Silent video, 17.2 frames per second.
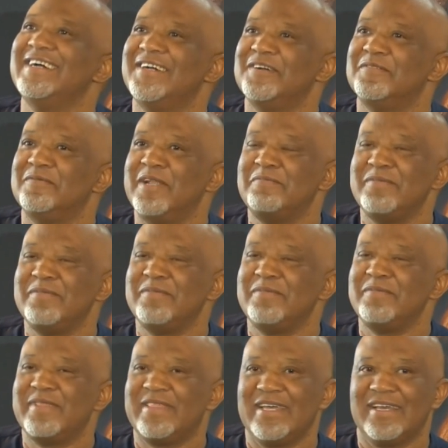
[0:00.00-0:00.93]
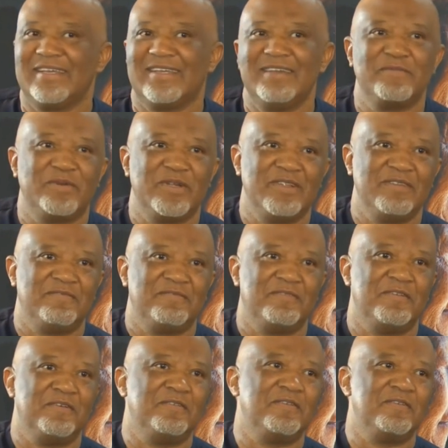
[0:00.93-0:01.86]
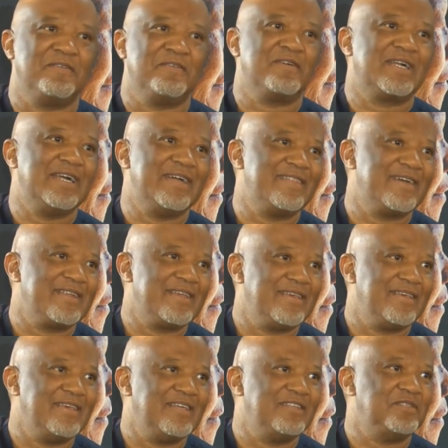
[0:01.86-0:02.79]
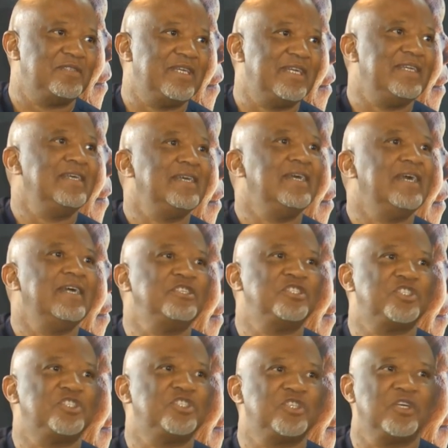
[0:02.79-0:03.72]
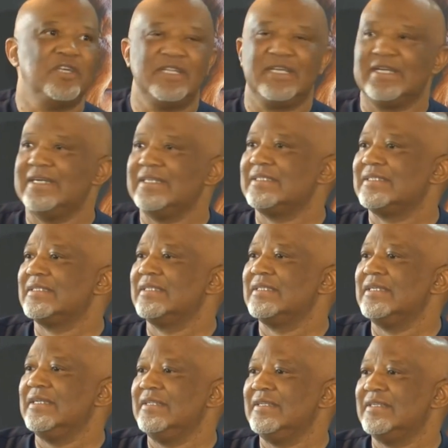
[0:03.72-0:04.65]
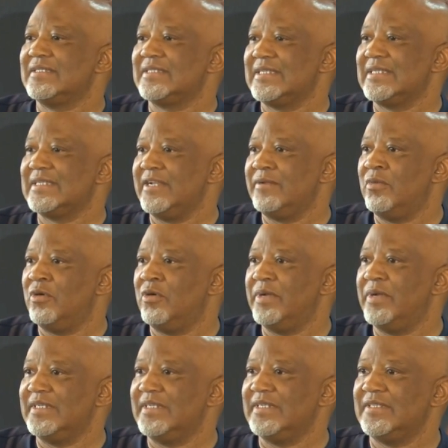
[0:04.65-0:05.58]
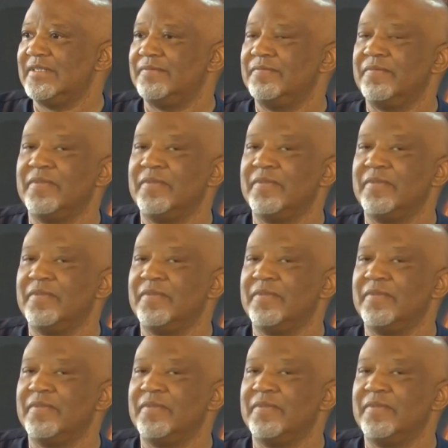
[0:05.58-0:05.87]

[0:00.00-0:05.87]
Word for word: Uh, let me thank everybody for gathering here today and joining us in this sad moment.